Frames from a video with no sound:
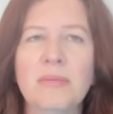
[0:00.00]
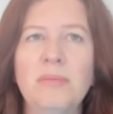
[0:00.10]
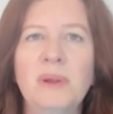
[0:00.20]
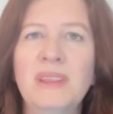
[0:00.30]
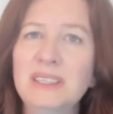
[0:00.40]

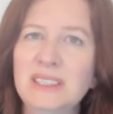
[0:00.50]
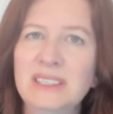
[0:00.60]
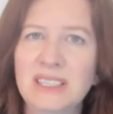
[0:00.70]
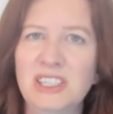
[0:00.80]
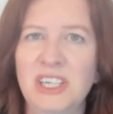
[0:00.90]
But this
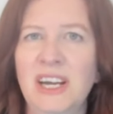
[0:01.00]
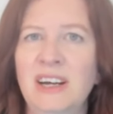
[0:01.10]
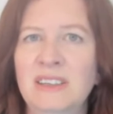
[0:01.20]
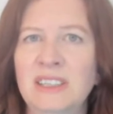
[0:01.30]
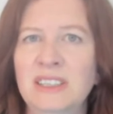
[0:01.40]
is the
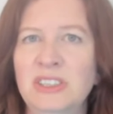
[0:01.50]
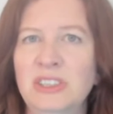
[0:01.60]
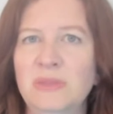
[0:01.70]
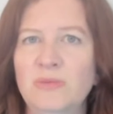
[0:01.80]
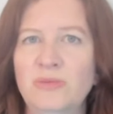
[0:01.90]

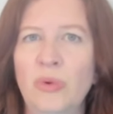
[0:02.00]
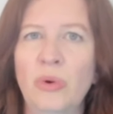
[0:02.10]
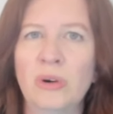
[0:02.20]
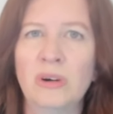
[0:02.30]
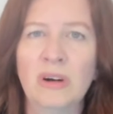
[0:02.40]
challenge
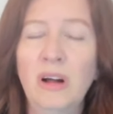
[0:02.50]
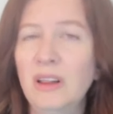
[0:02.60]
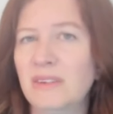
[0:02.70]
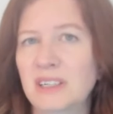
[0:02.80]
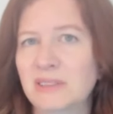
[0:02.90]
for
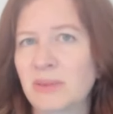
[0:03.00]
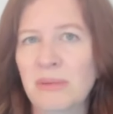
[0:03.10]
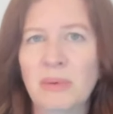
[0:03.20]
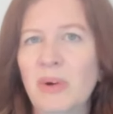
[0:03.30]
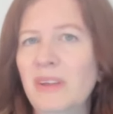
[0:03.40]
all of us, right?
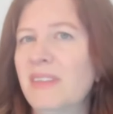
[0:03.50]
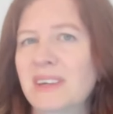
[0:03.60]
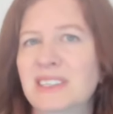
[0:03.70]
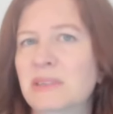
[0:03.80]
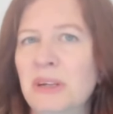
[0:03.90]
We want
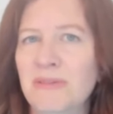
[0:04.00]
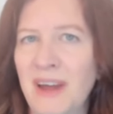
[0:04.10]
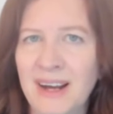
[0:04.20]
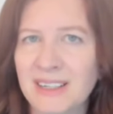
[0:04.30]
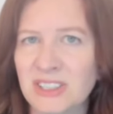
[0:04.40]
things to be
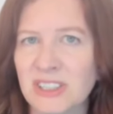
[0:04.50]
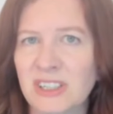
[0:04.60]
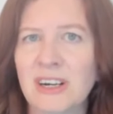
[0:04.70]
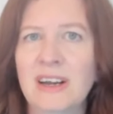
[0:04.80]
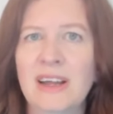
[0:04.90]

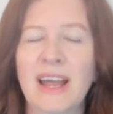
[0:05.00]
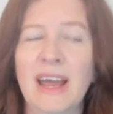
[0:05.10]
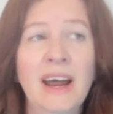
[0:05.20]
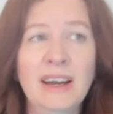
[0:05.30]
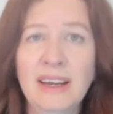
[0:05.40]
faster.
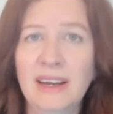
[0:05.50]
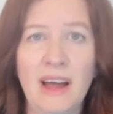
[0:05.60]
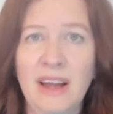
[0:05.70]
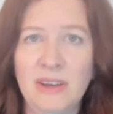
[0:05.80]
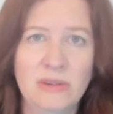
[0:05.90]
And
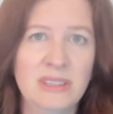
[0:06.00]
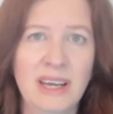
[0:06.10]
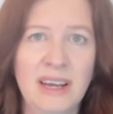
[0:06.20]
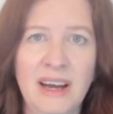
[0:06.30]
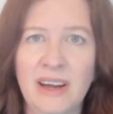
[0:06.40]
I use
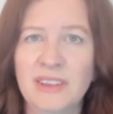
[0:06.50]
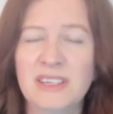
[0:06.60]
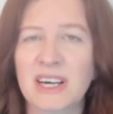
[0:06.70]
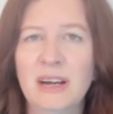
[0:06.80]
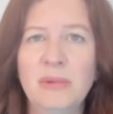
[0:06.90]
AI all the
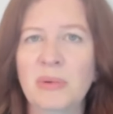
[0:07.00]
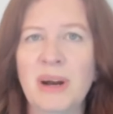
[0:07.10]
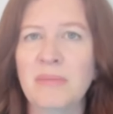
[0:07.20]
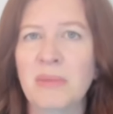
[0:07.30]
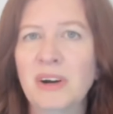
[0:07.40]
time to
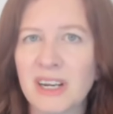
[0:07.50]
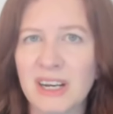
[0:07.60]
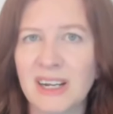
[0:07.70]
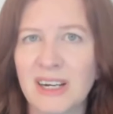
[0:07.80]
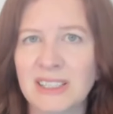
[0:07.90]
write
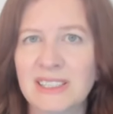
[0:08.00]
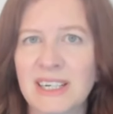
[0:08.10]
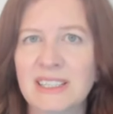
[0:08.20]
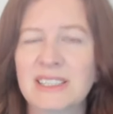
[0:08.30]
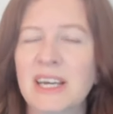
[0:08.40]
marketing
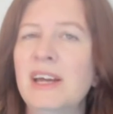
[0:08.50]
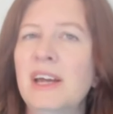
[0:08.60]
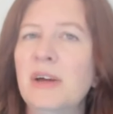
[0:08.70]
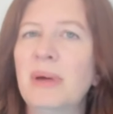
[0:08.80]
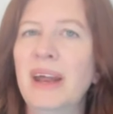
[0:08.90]
content,
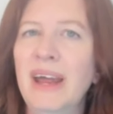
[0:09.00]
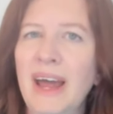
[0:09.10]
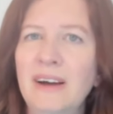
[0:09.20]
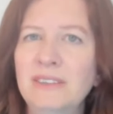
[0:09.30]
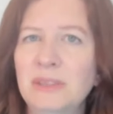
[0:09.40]
but I
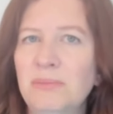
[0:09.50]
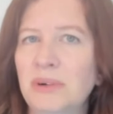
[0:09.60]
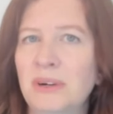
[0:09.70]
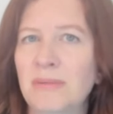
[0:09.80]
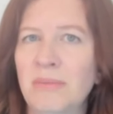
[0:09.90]
have to
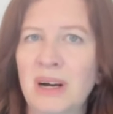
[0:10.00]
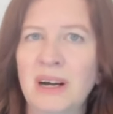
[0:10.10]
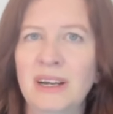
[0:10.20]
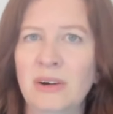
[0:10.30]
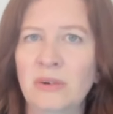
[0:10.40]
put
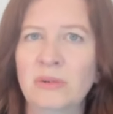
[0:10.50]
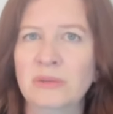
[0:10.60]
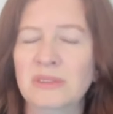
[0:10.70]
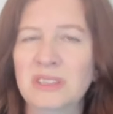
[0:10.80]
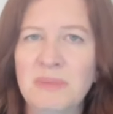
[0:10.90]
my
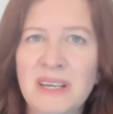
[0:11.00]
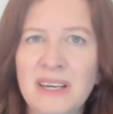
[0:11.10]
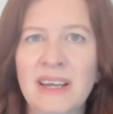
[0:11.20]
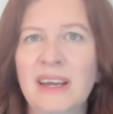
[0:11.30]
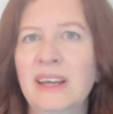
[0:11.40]
own spin
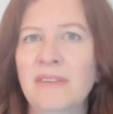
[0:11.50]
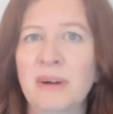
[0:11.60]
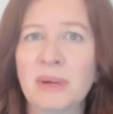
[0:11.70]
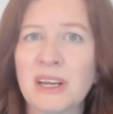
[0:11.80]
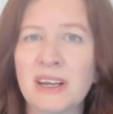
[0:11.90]
in it. And if
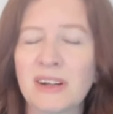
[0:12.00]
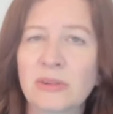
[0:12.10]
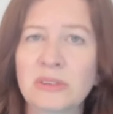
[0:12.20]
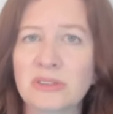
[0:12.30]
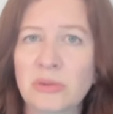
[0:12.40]
I'm going to
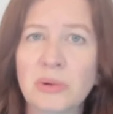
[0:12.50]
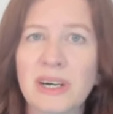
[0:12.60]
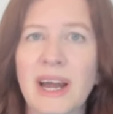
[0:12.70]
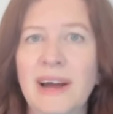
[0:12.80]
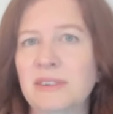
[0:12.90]
include a
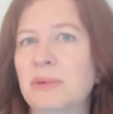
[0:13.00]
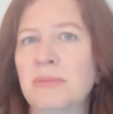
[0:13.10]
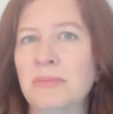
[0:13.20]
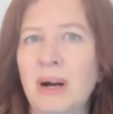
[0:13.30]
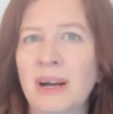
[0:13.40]
story, I have to
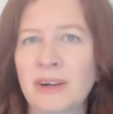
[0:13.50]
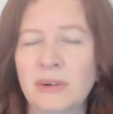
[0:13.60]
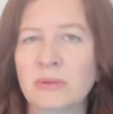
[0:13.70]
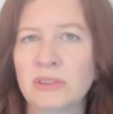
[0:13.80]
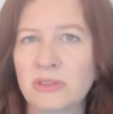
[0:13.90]
put my
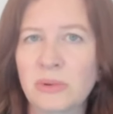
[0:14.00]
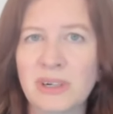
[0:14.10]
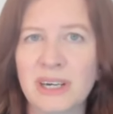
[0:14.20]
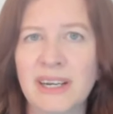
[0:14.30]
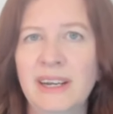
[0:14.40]
own
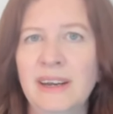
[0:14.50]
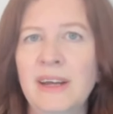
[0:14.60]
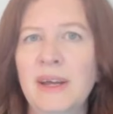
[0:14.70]
story in it